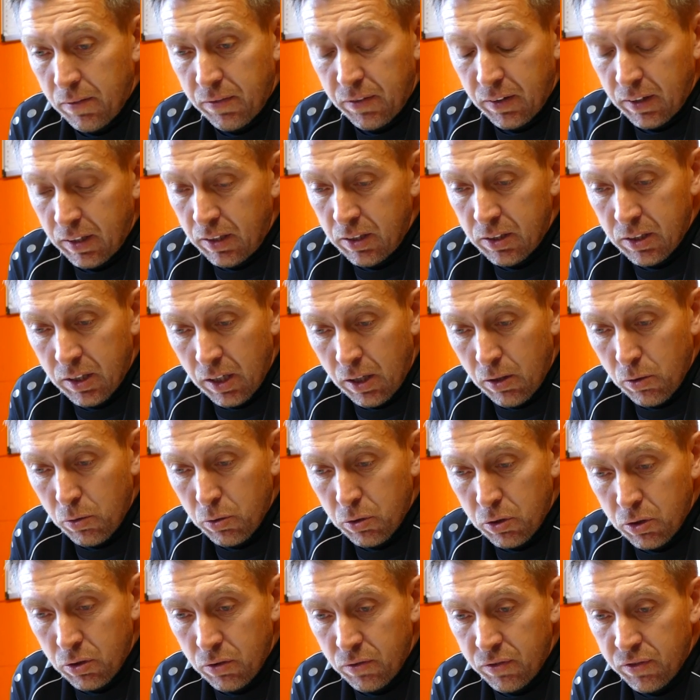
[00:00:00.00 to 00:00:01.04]
I think his
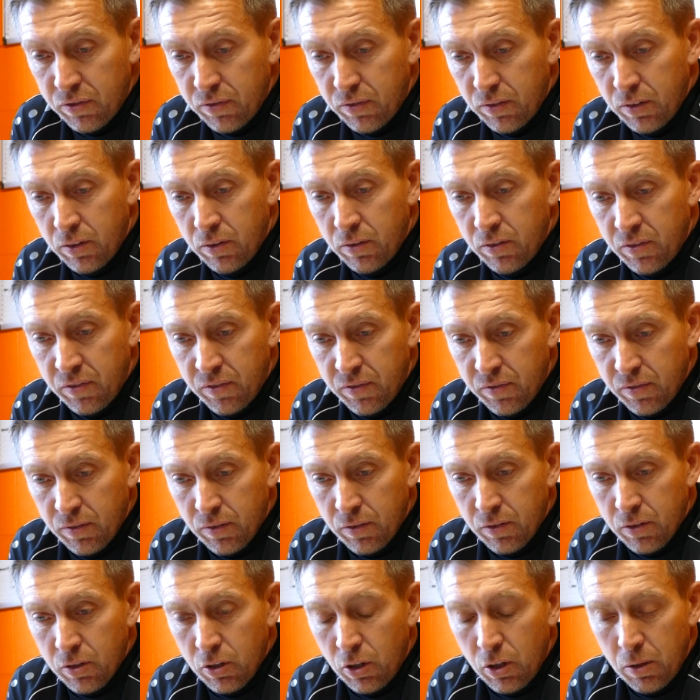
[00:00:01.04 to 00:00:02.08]
goals have
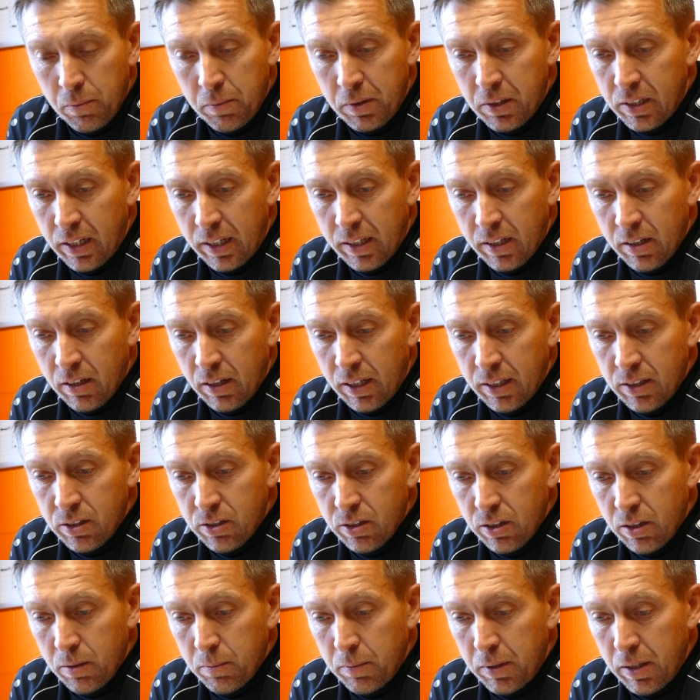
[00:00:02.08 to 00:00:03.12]
got him his headlines
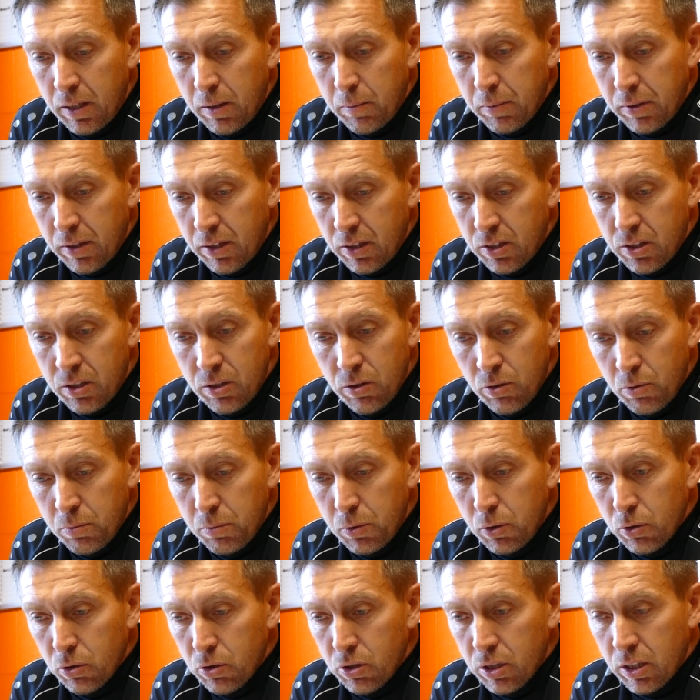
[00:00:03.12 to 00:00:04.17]
at the minute, but there's still
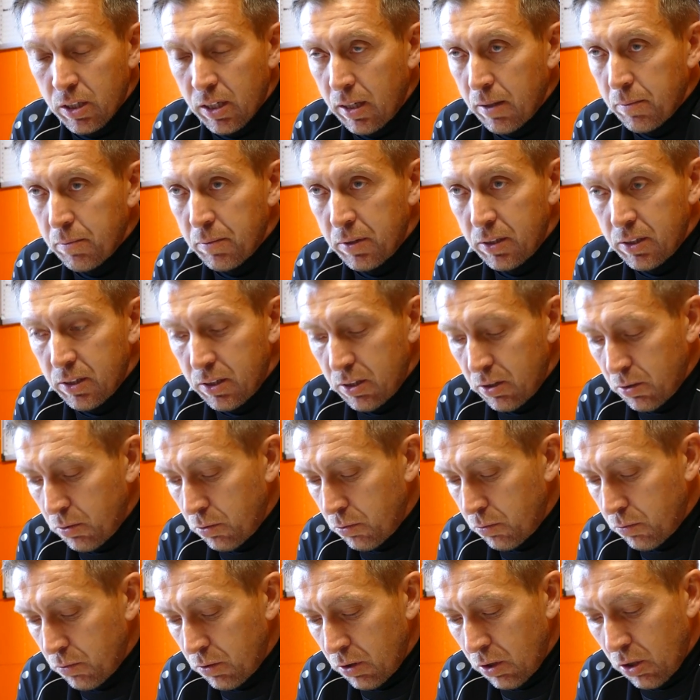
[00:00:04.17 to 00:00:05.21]
more to come. There's
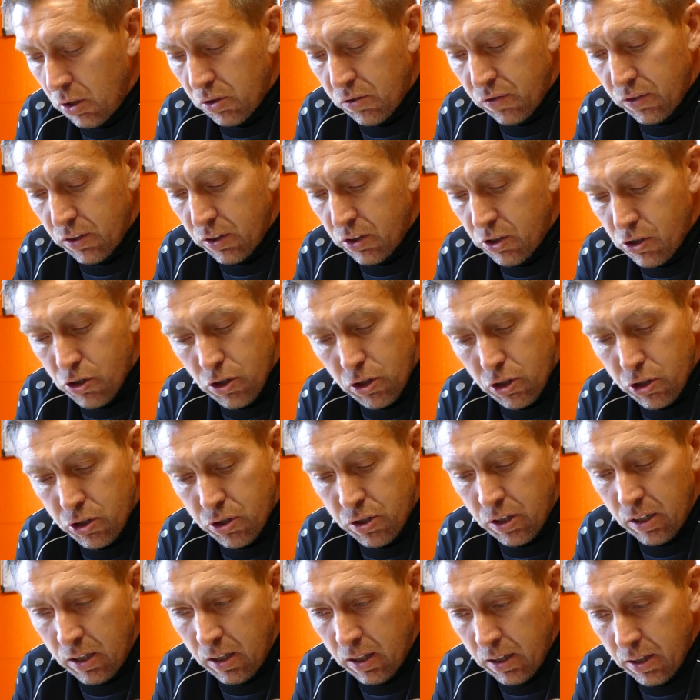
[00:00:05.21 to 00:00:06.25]
still lots for Josh
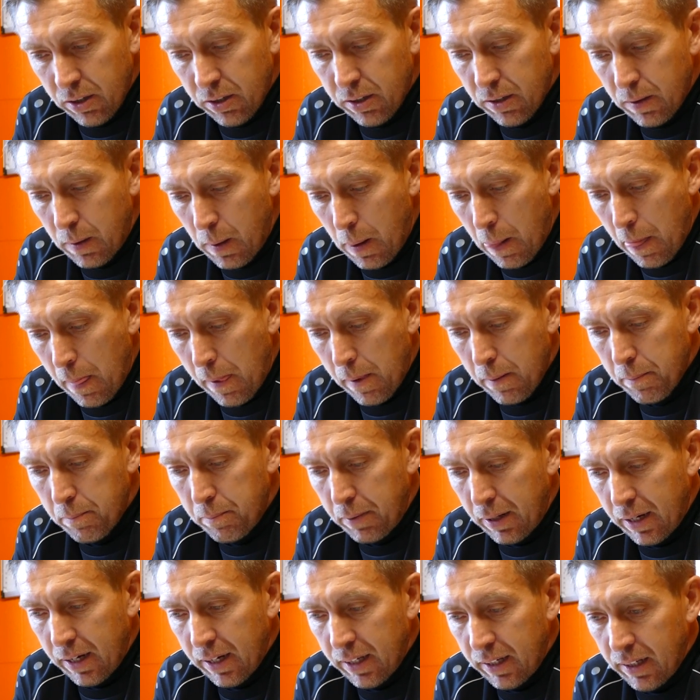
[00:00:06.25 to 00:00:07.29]
to learn.
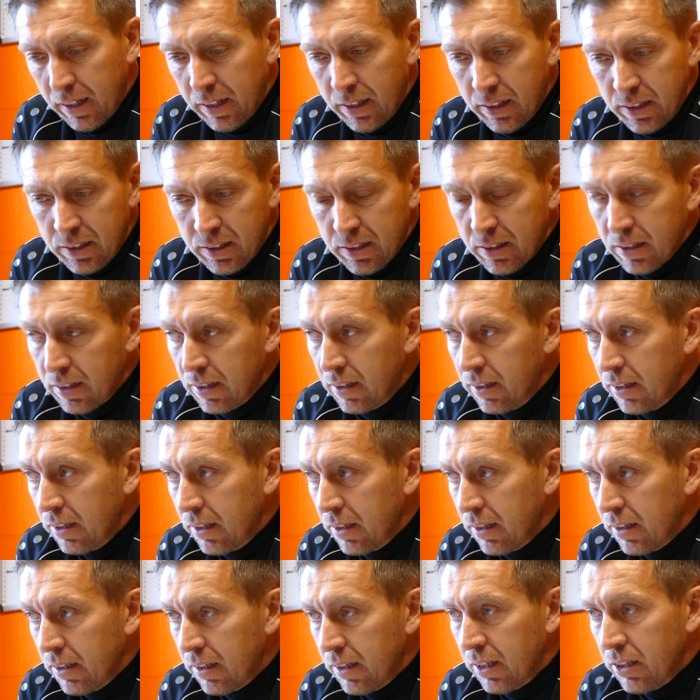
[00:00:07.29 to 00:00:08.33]
But he's
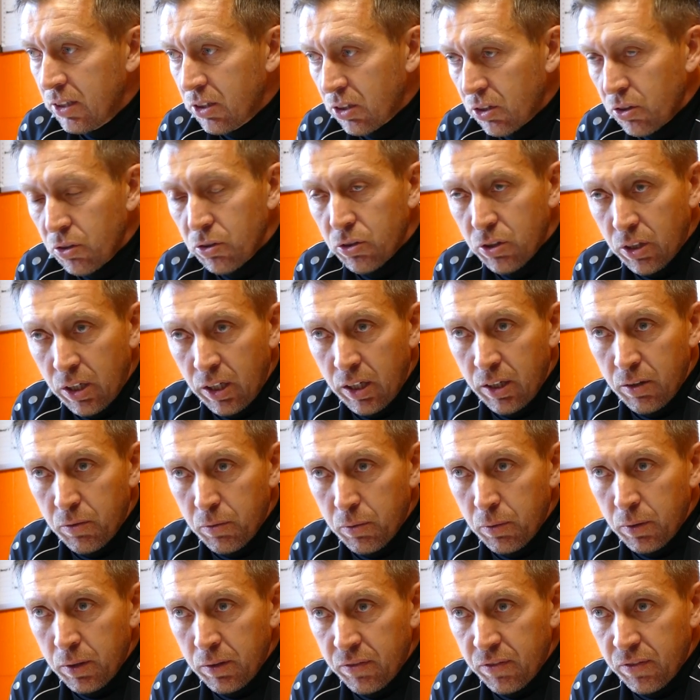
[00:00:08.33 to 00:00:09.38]
a good kid
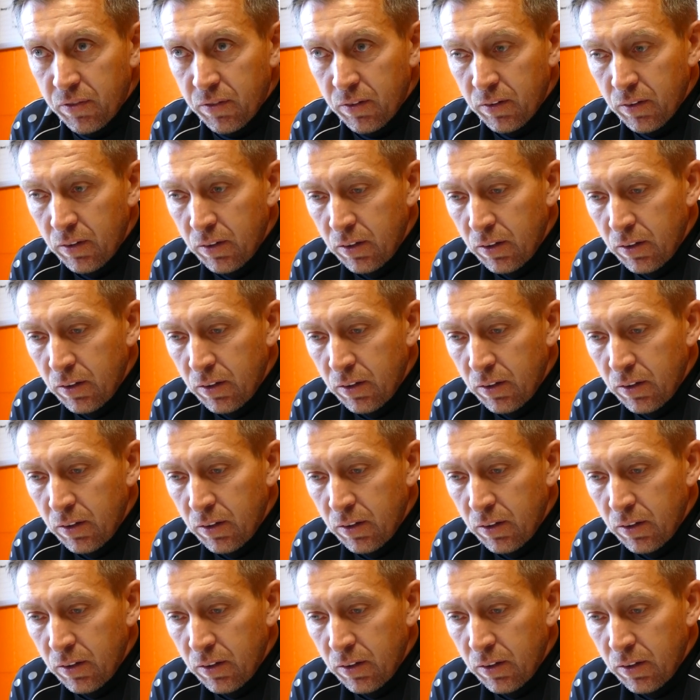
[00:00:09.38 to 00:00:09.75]
with